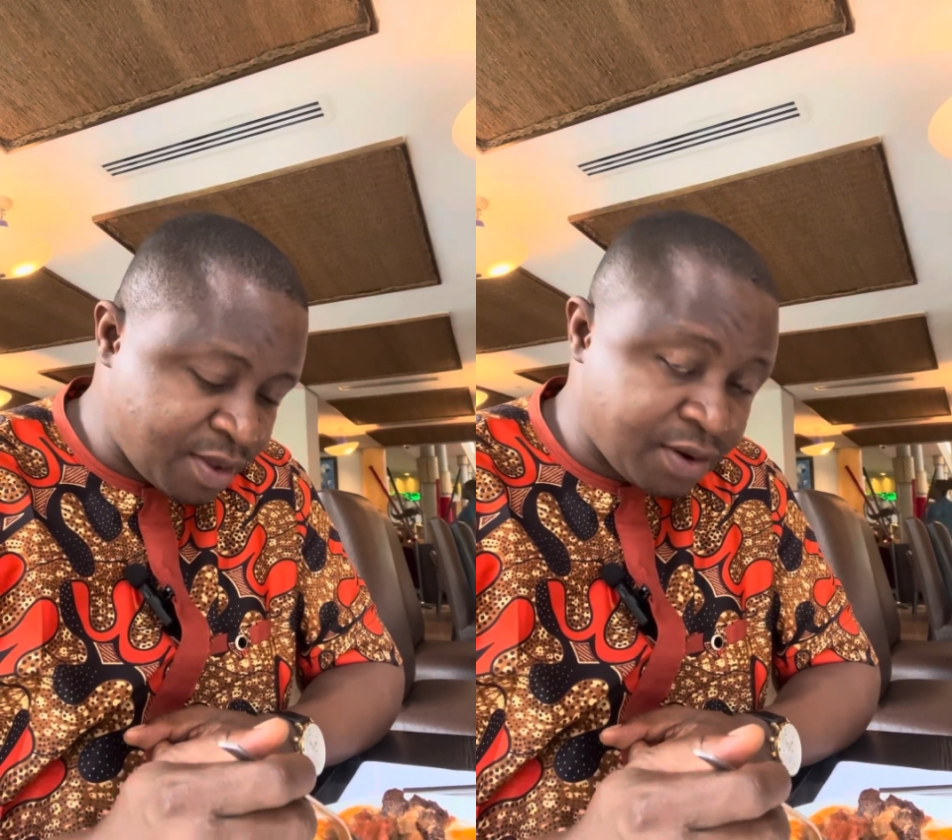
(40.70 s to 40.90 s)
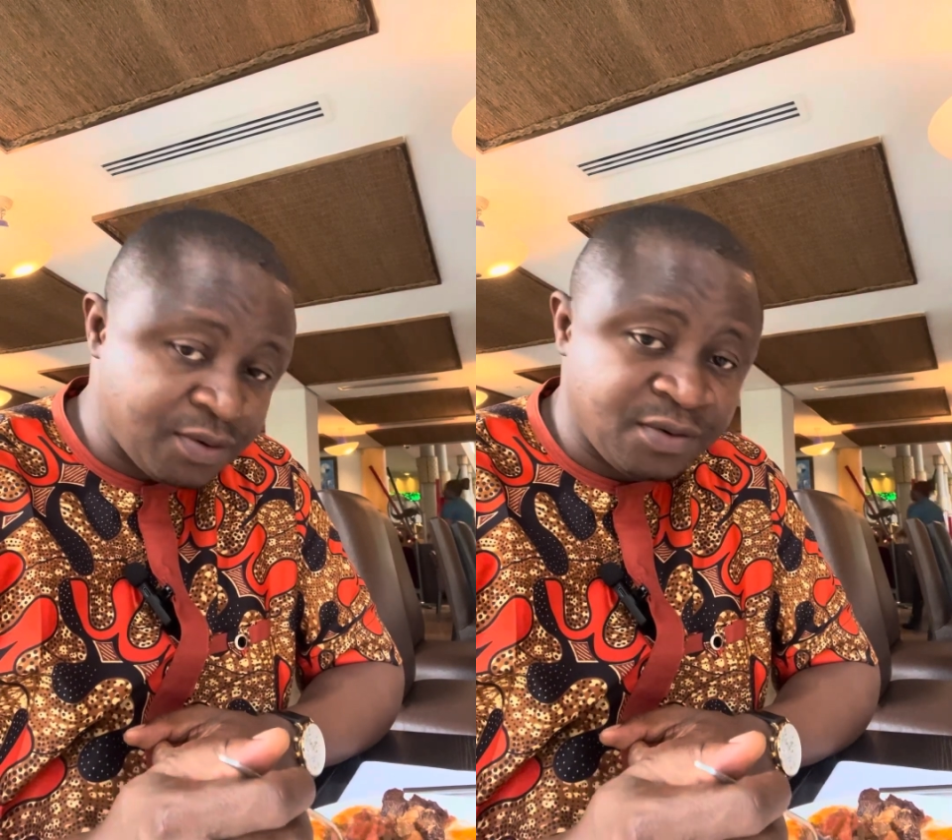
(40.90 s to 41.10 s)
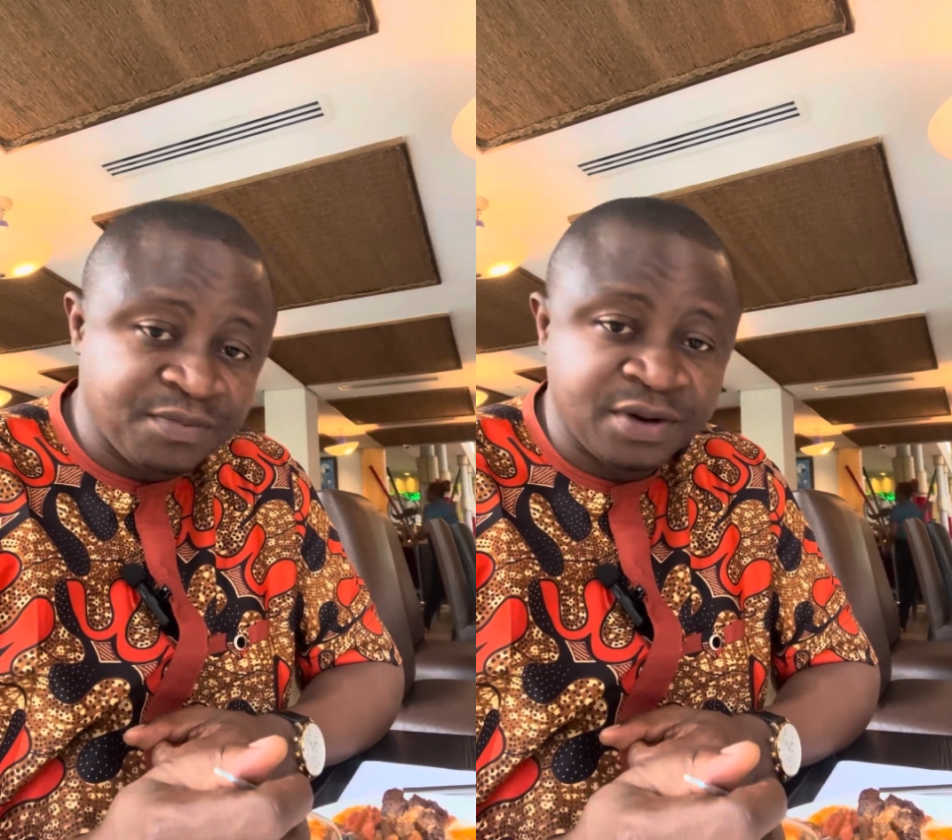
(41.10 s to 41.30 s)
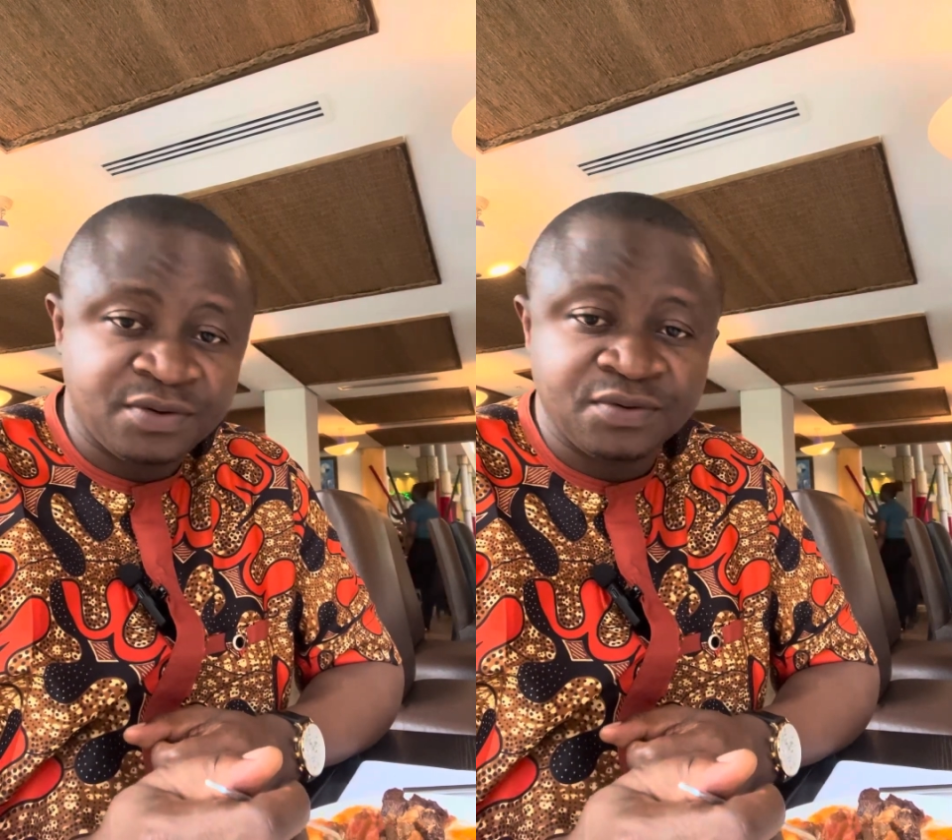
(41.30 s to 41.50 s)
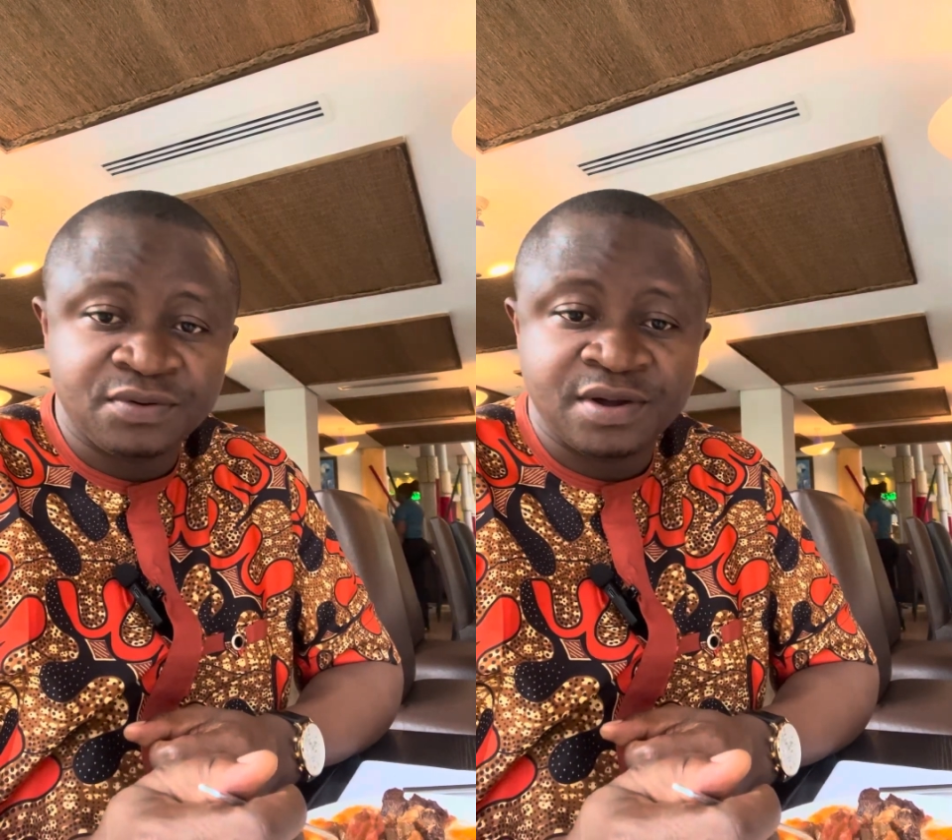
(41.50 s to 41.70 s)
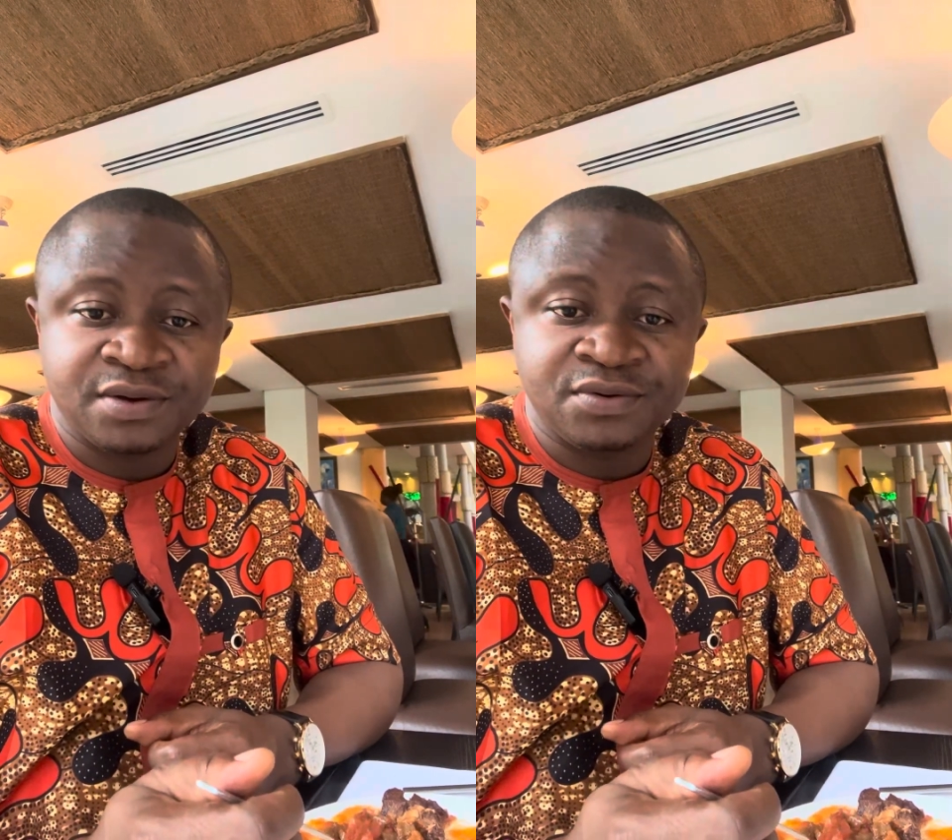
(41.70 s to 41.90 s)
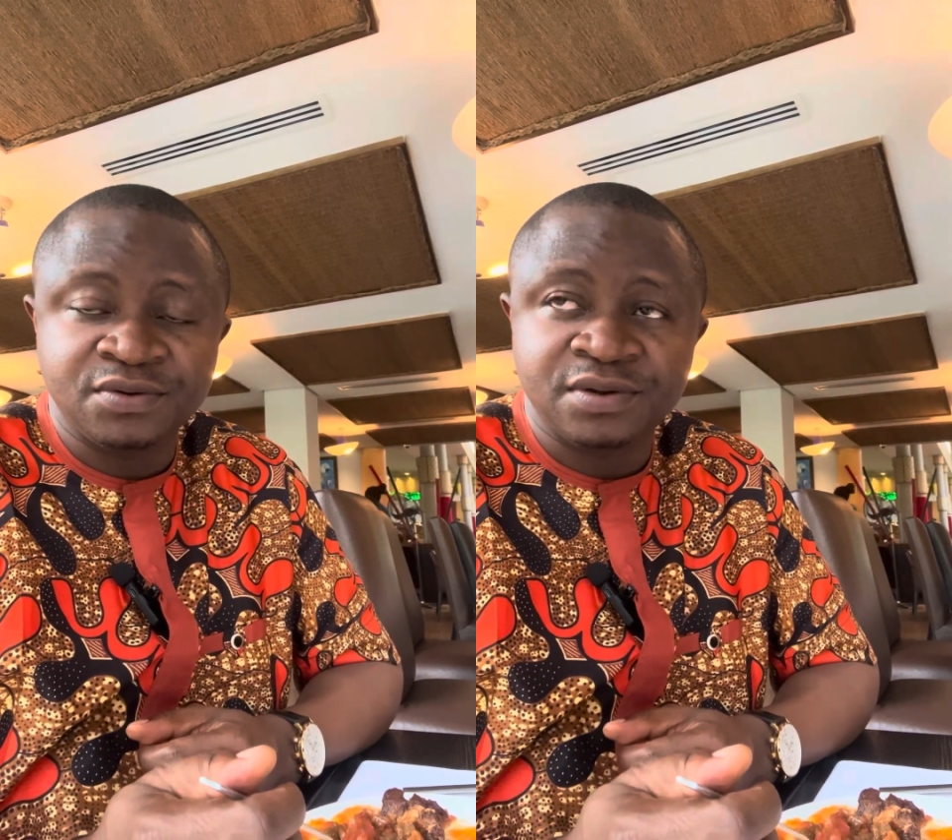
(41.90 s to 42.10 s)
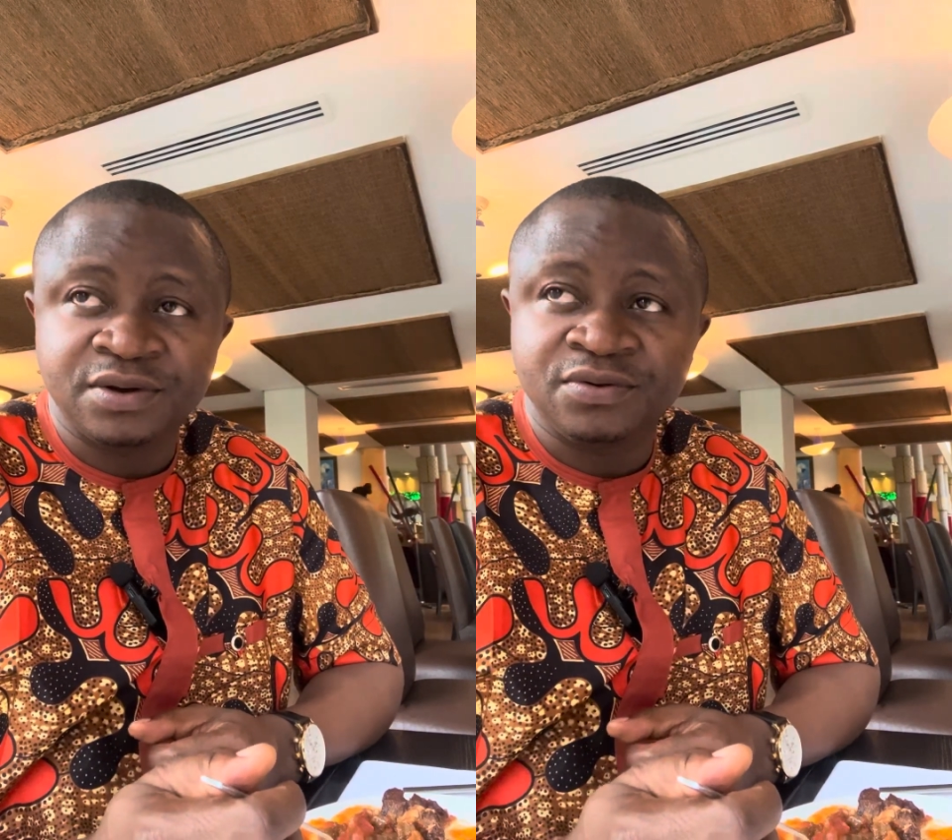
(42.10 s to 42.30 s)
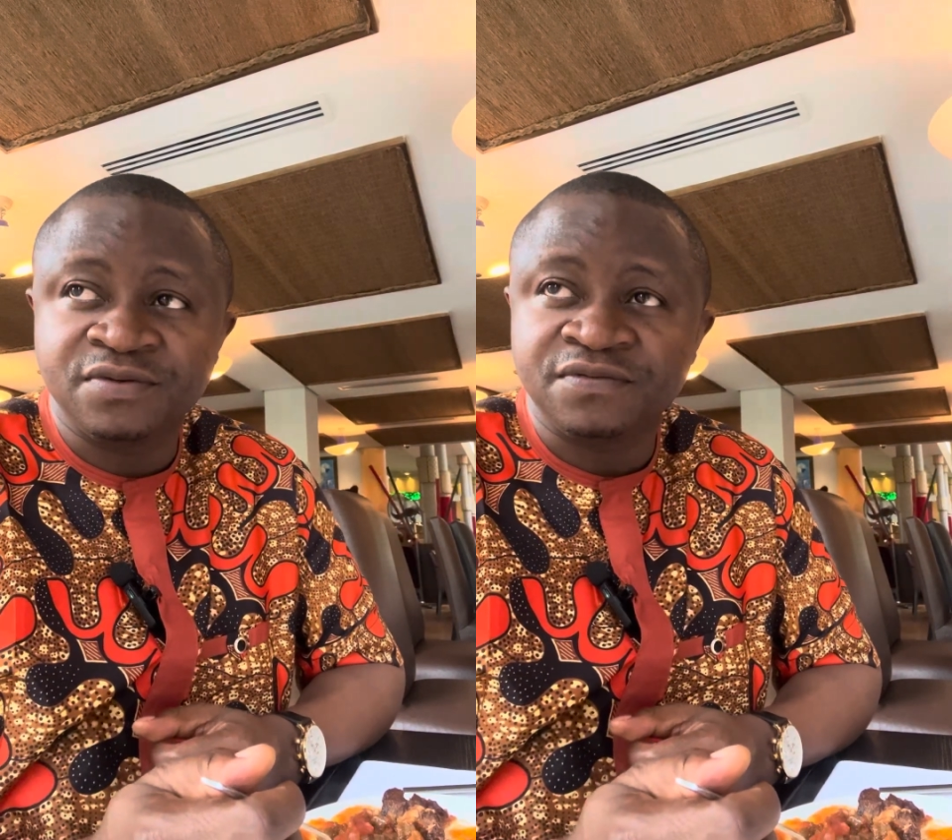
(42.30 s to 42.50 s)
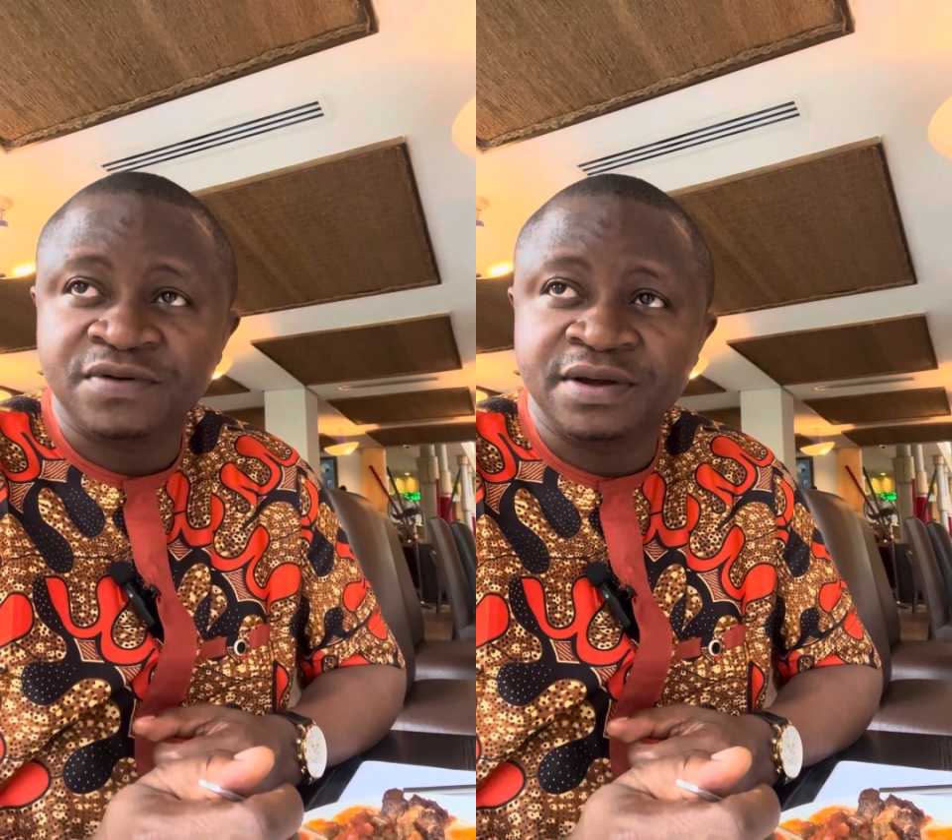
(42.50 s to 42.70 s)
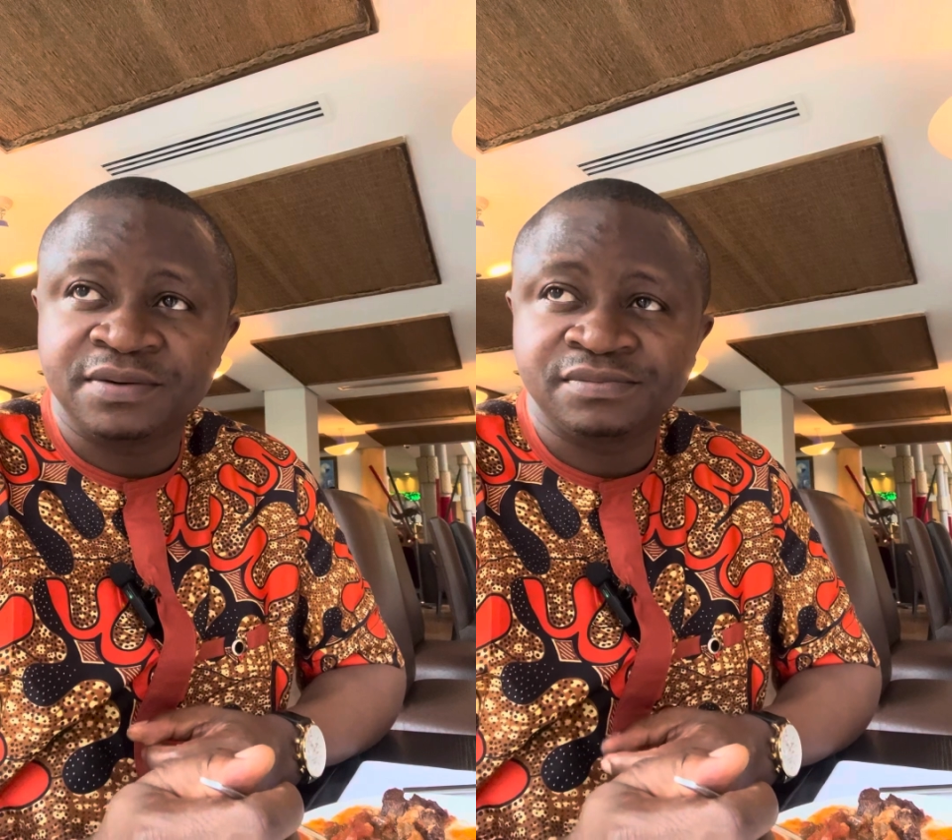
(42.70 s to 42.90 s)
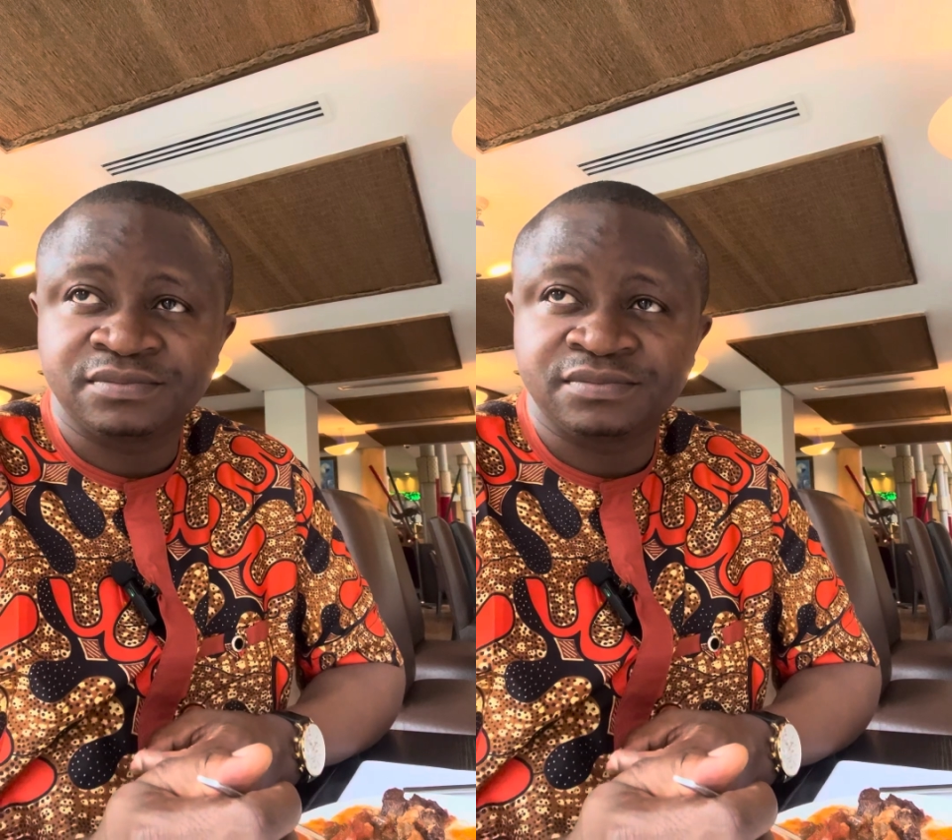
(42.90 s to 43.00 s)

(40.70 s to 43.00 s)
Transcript: I do hope you're do you're good, you're doing fine